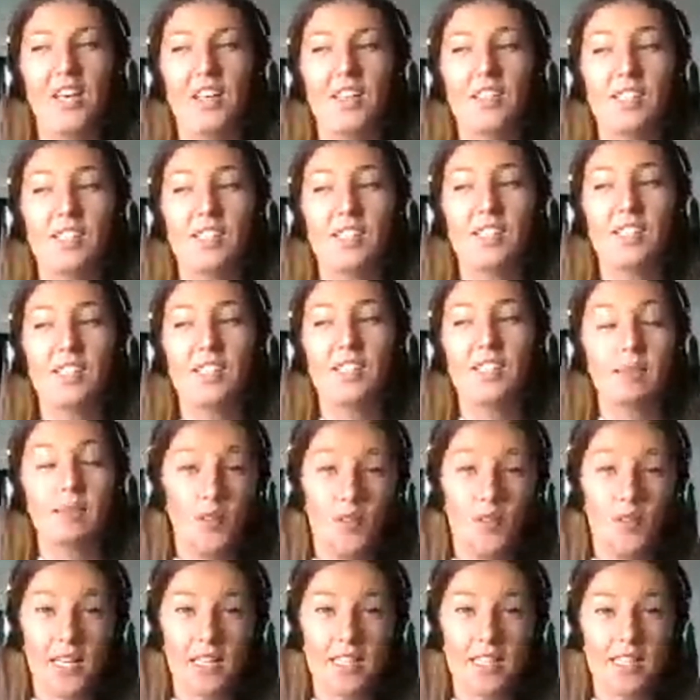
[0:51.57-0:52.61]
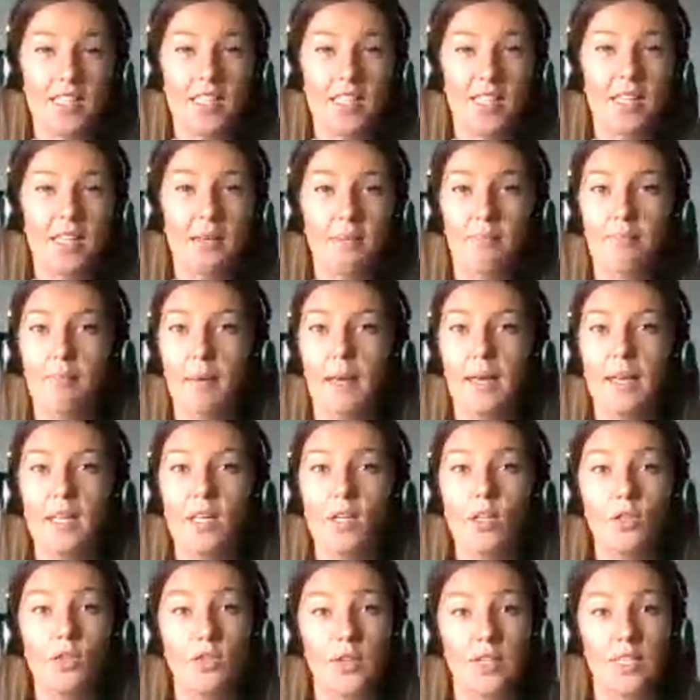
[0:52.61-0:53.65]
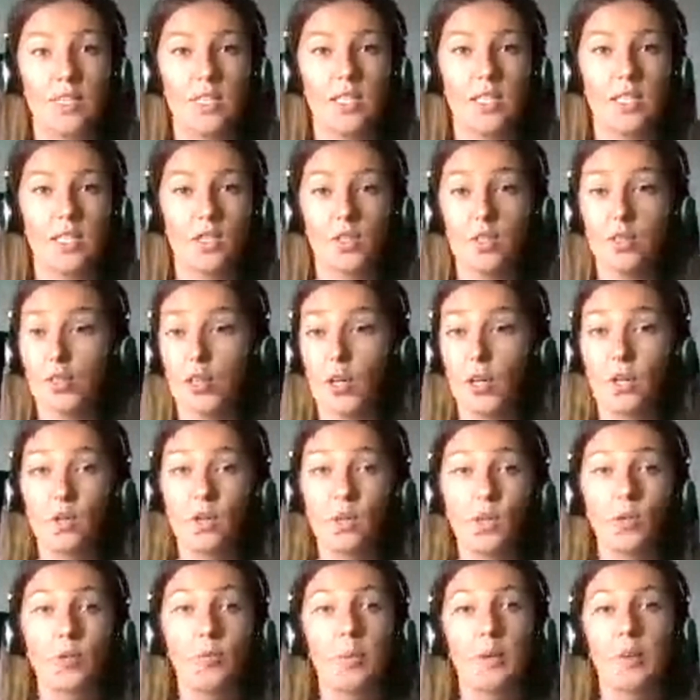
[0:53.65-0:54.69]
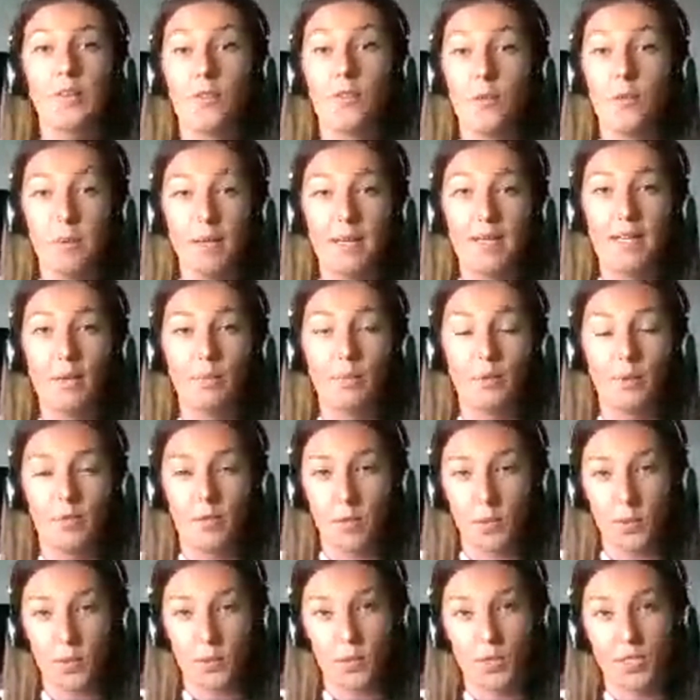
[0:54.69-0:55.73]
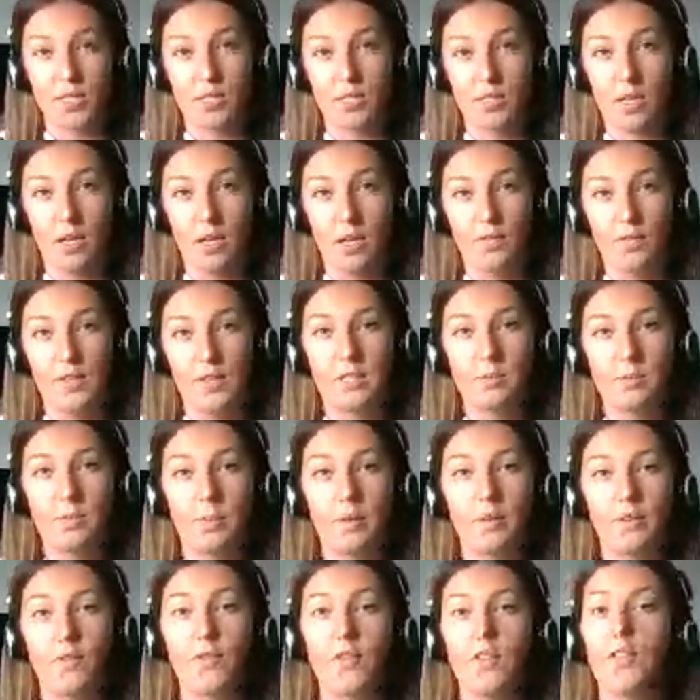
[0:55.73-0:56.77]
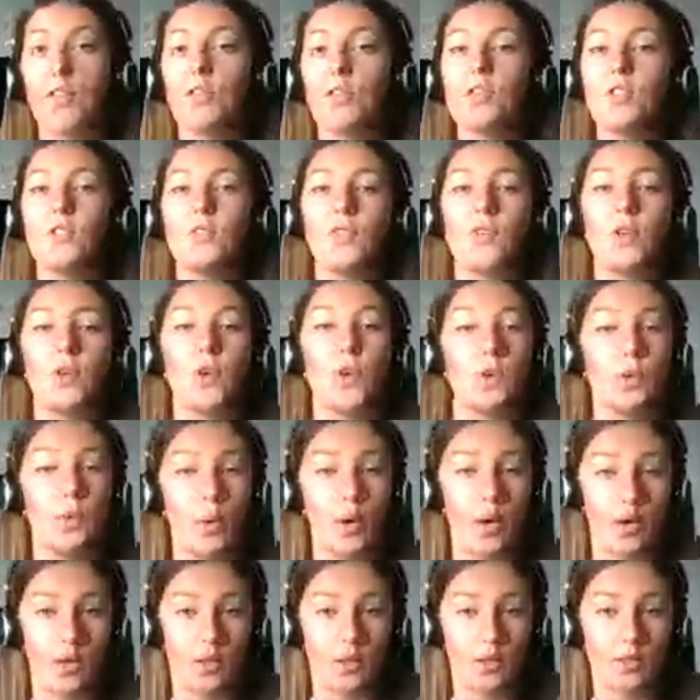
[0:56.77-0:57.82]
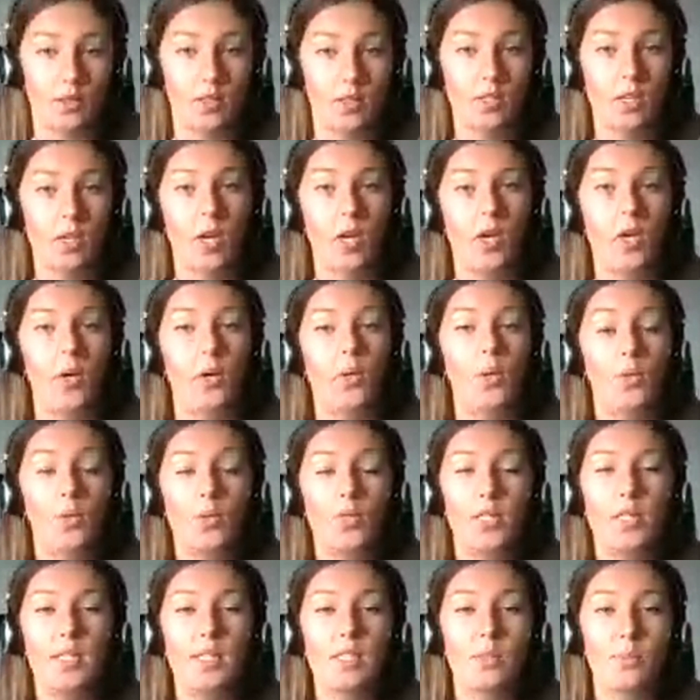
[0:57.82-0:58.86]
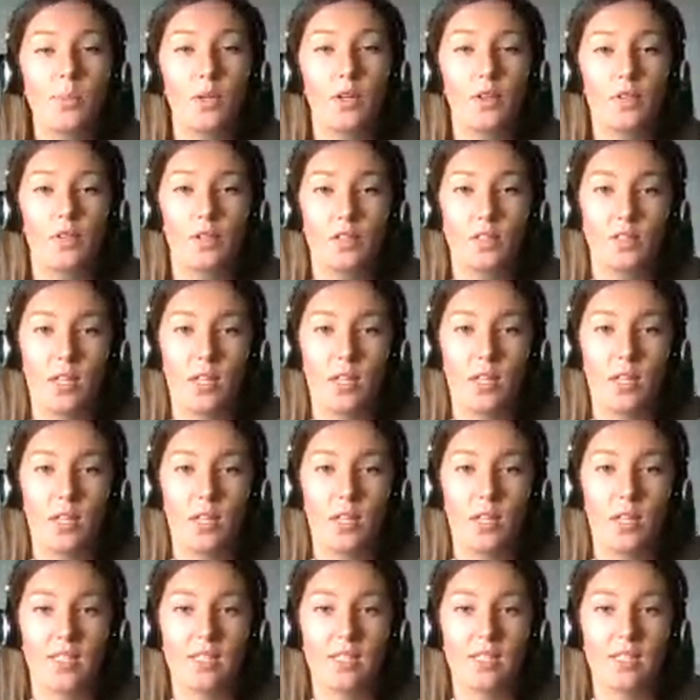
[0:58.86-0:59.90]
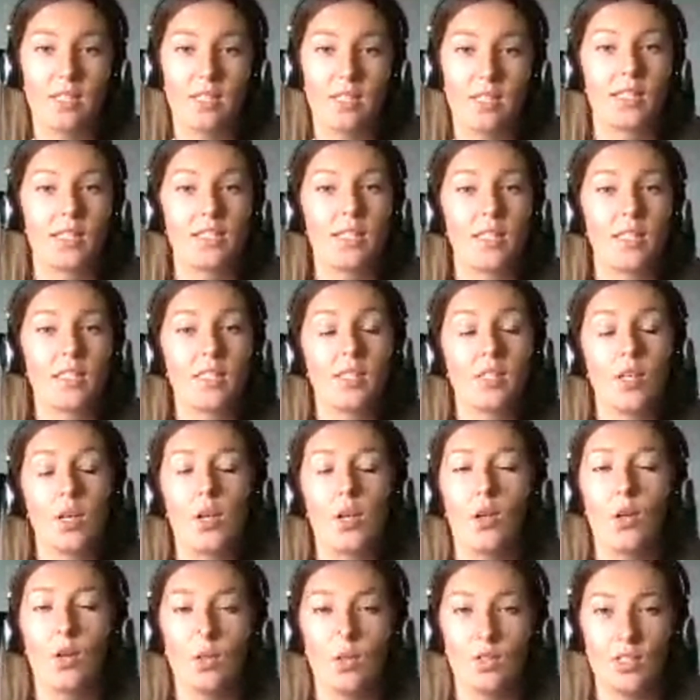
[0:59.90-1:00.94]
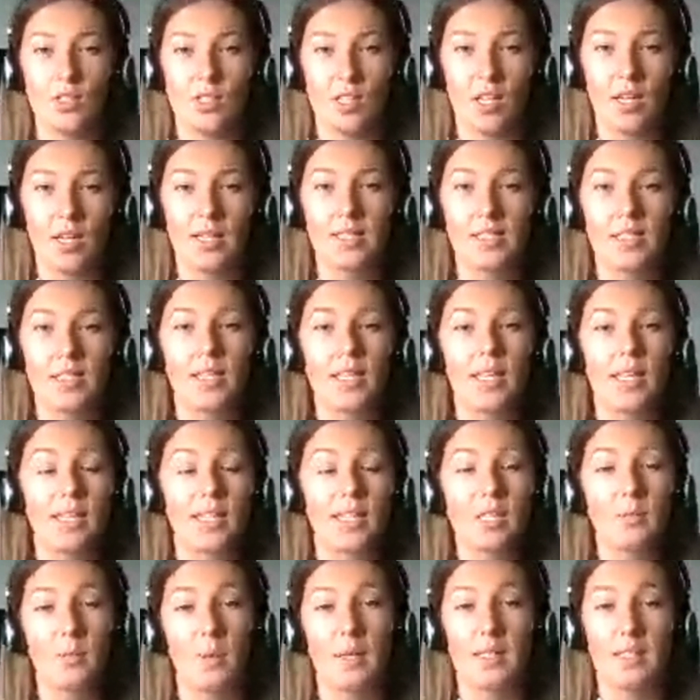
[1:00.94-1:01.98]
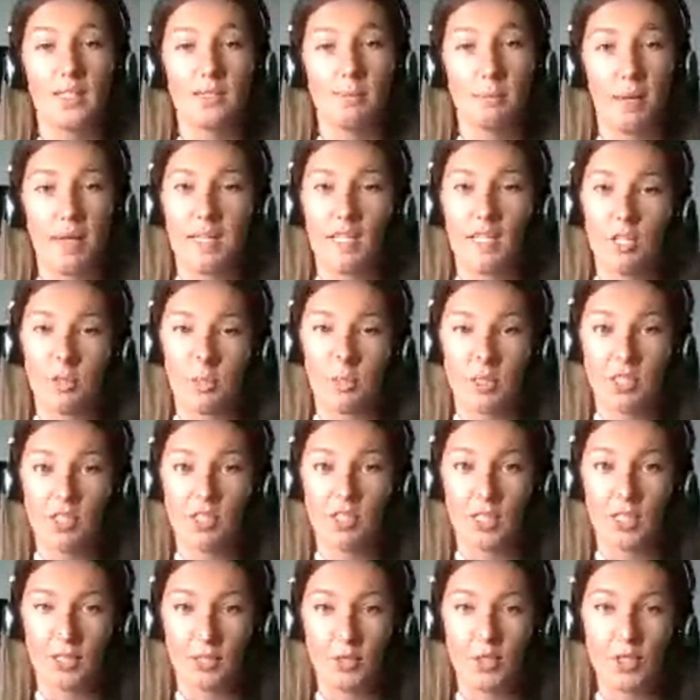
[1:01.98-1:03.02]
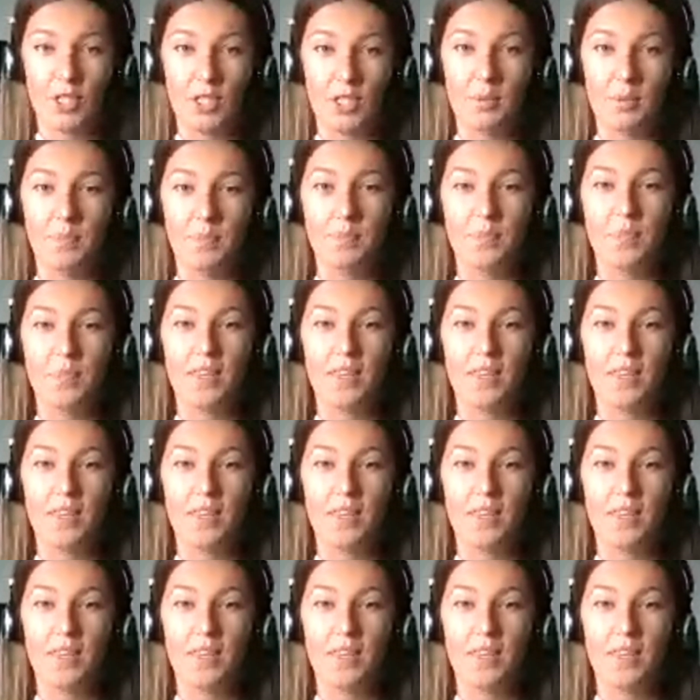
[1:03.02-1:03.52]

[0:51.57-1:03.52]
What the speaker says: Some of you that are listening may already know or be familiar with the audit service, but for those of you who aren't, audit is one of our services that sits alongside the expense management solution.